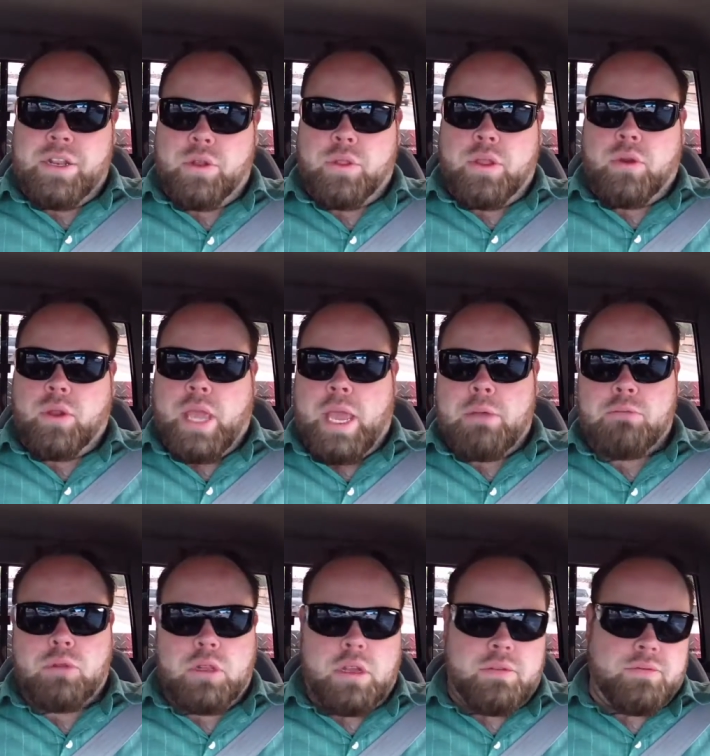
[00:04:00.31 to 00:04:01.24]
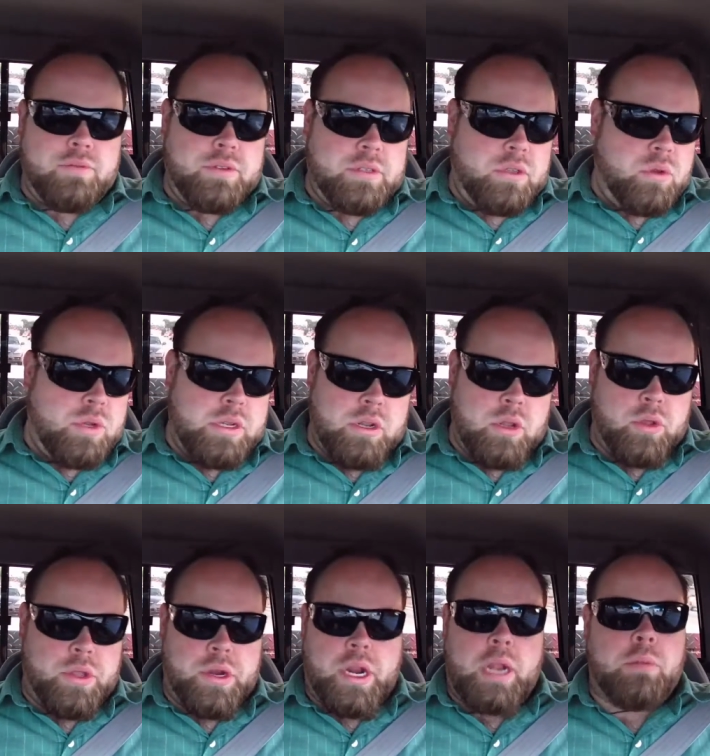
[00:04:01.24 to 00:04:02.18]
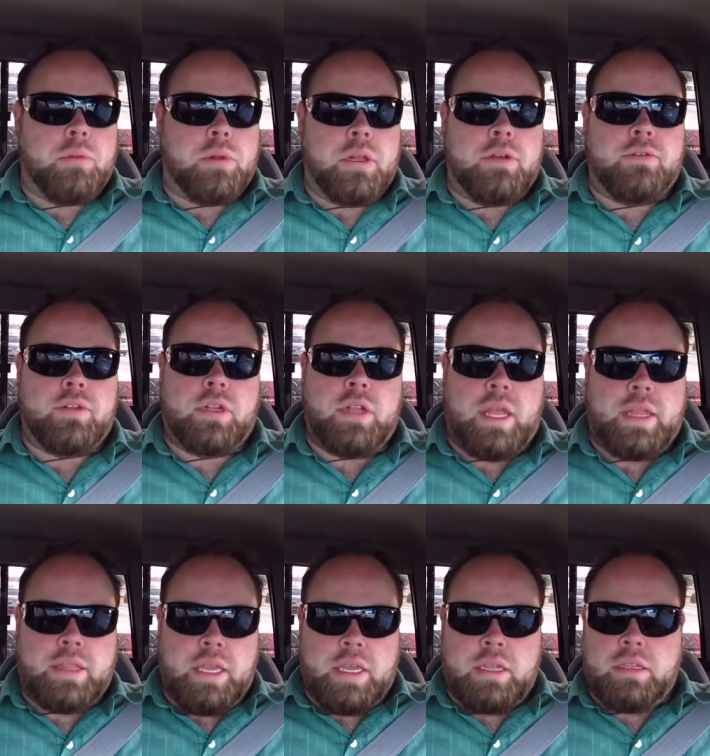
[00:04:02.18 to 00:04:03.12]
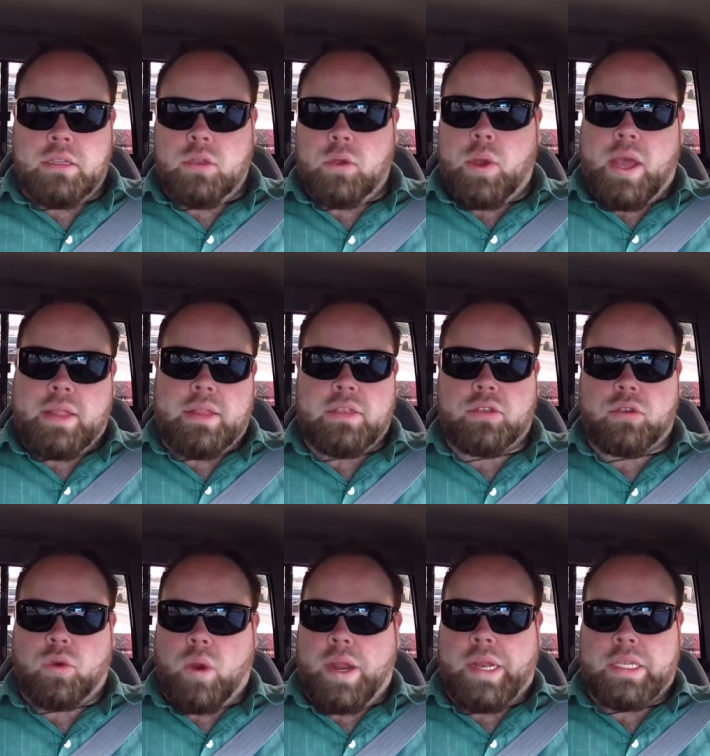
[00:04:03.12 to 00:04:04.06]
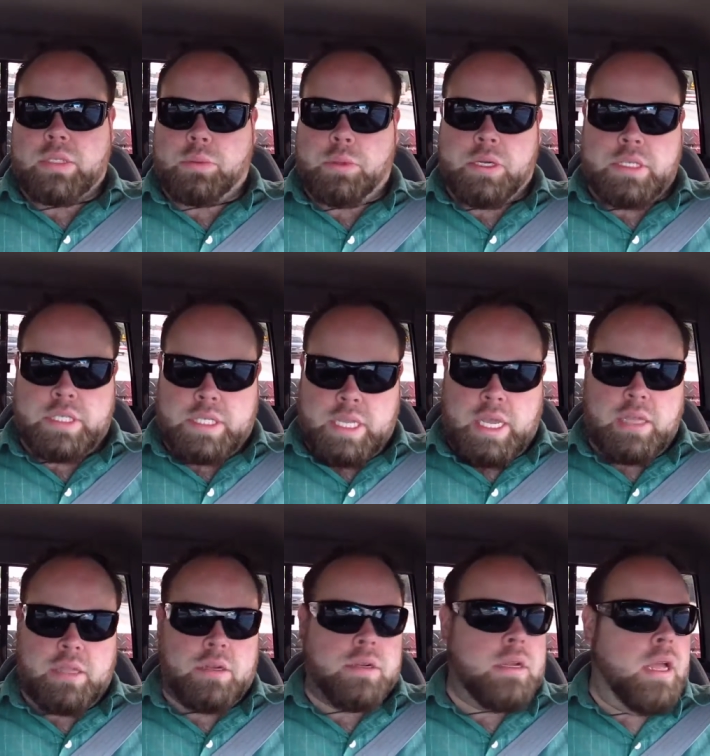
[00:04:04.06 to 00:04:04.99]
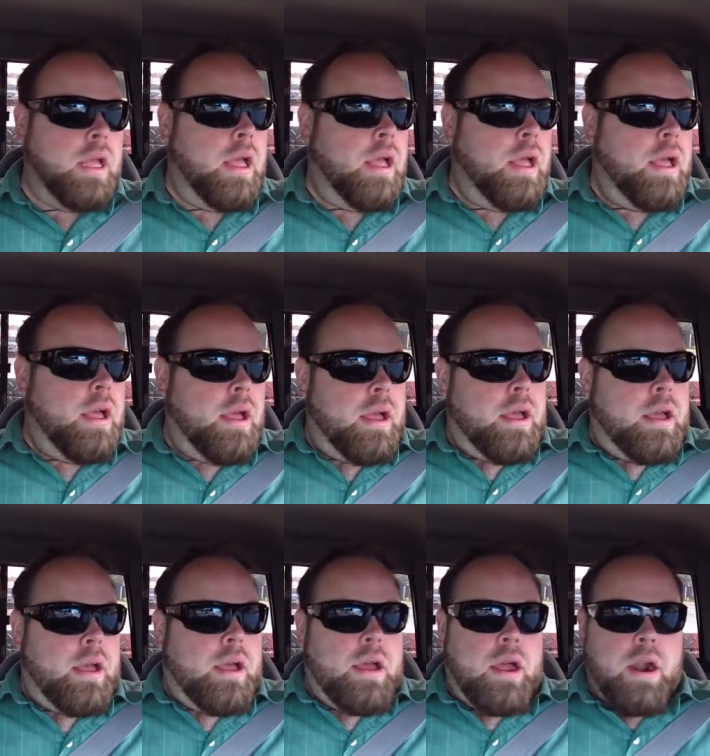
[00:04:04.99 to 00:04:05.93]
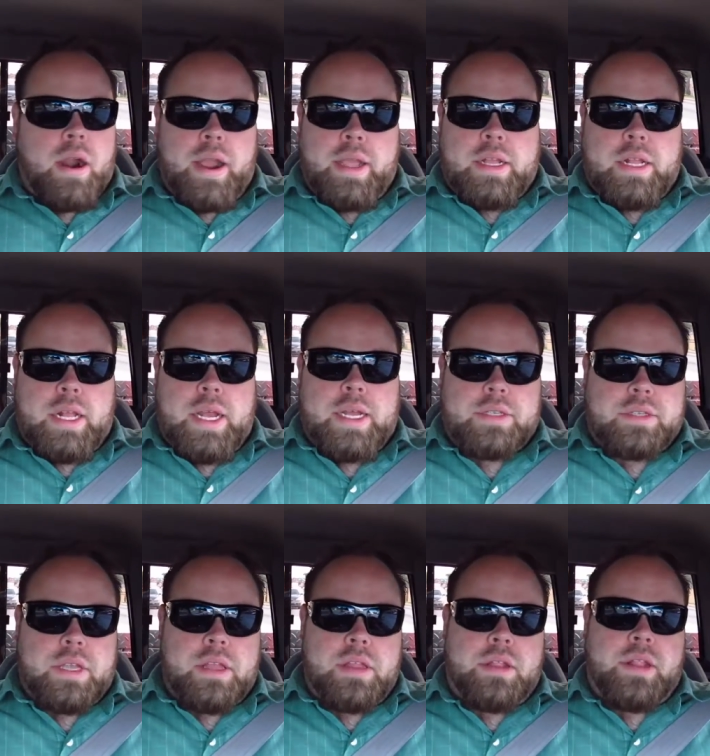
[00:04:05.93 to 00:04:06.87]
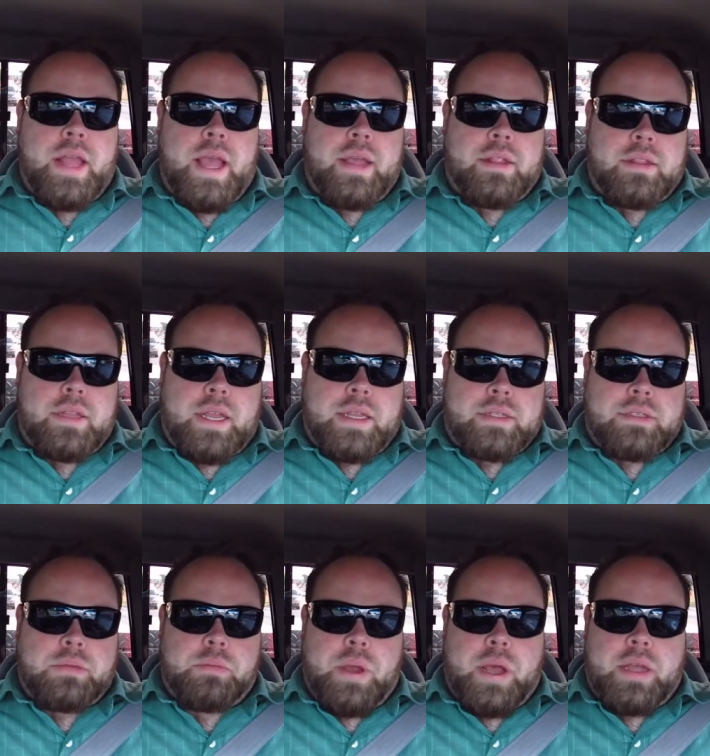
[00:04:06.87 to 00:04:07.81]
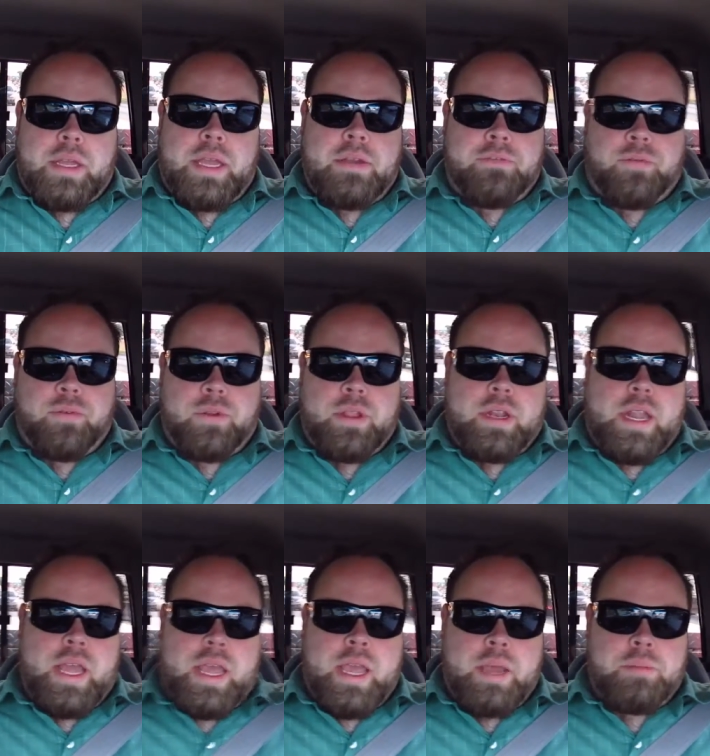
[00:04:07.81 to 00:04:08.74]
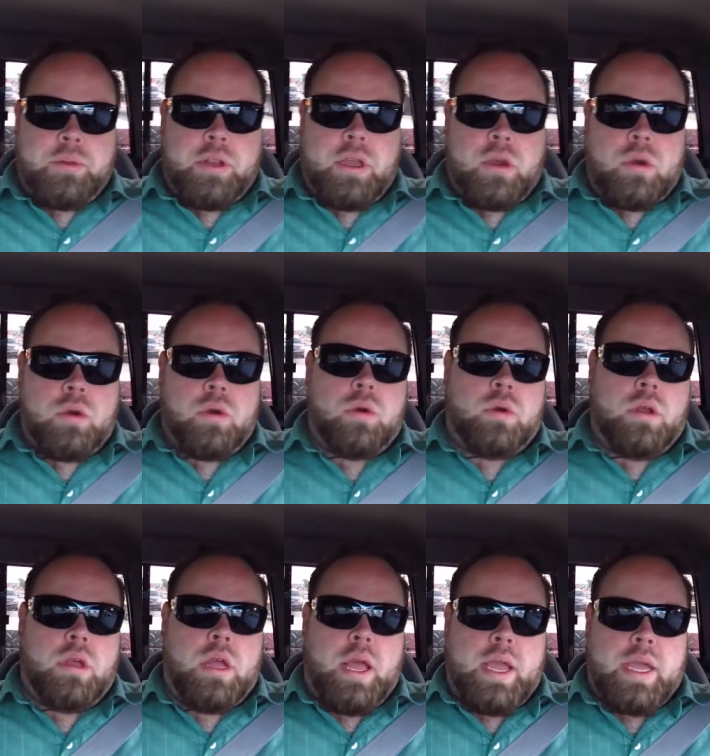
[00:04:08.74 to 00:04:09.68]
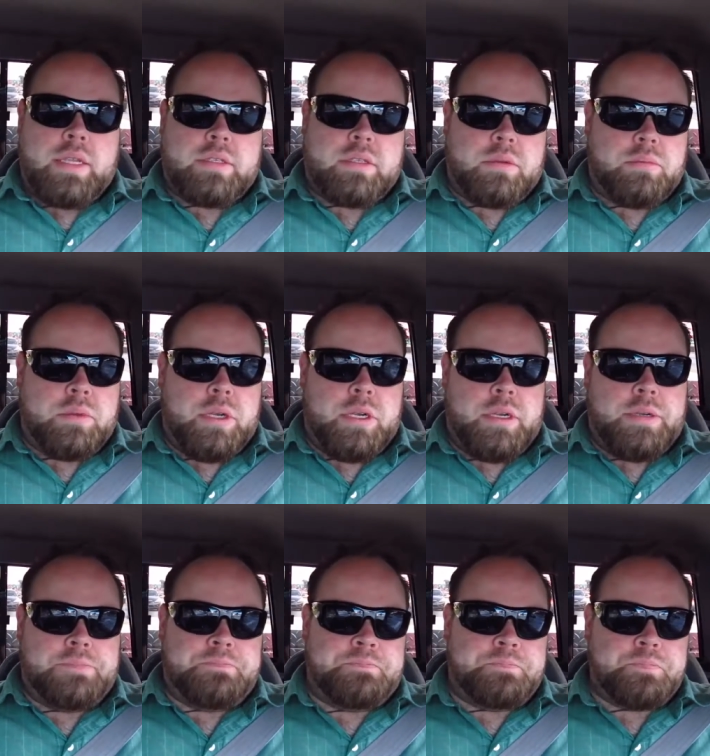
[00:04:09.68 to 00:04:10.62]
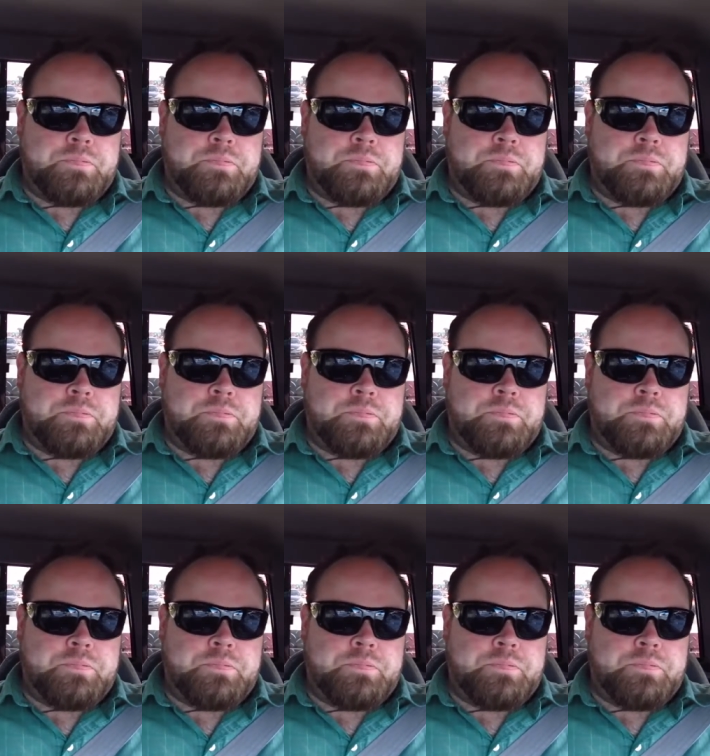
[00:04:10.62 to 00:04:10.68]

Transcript: know they were capable of and you didn't know they are capable of and at the end you had this great experience together all right class other than that that's about it for the day i'm gonna go i got some um,